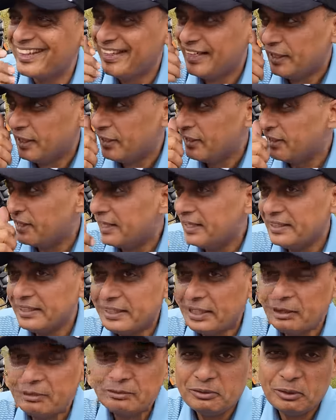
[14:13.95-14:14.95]
Right
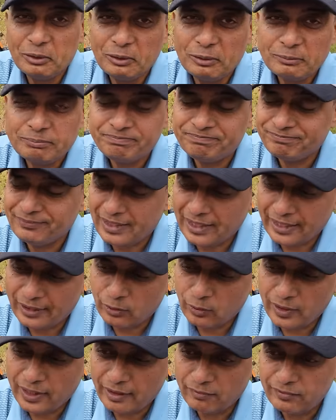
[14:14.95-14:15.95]
now, no, I
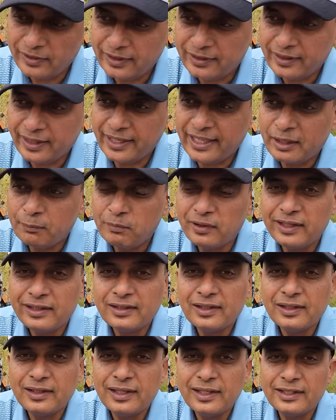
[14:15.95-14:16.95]
don't have the time,
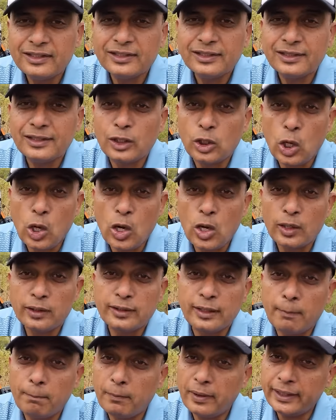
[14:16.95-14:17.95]
inclination, nor
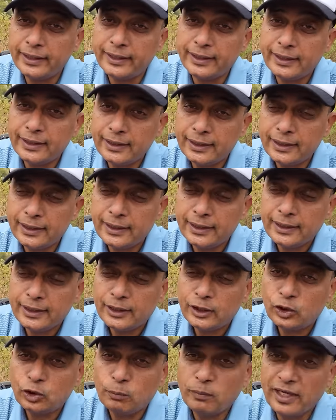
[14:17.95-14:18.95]
the money
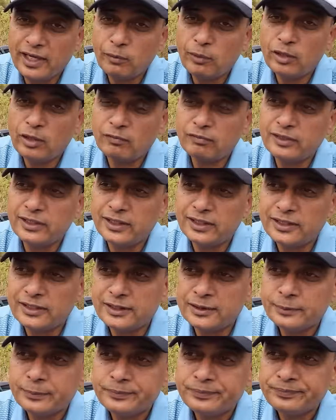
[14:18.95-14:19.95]
to buy one of this.
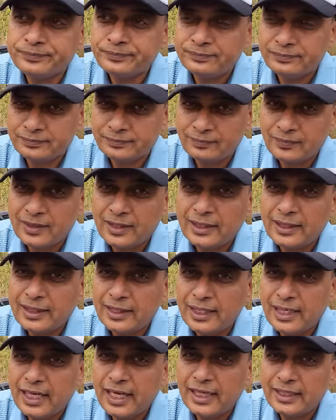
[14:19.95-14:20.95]

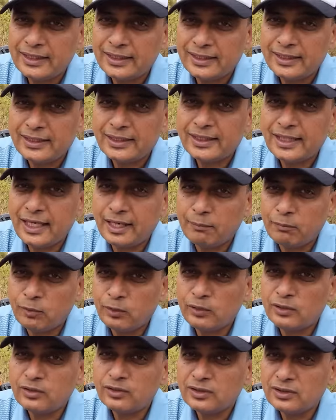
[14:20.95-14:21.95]
I think I'm
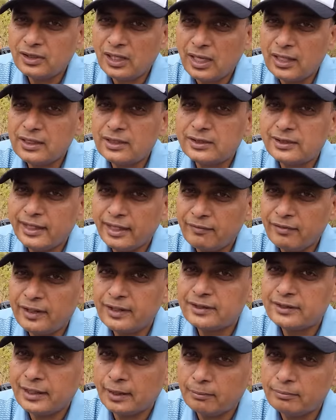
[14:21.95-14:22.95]
going to start saving
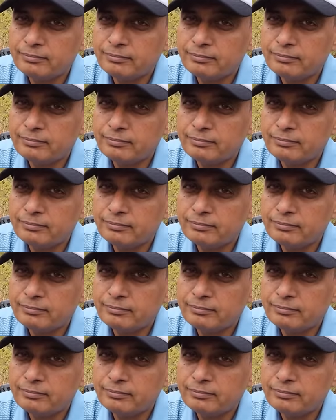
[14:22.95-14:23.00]
some.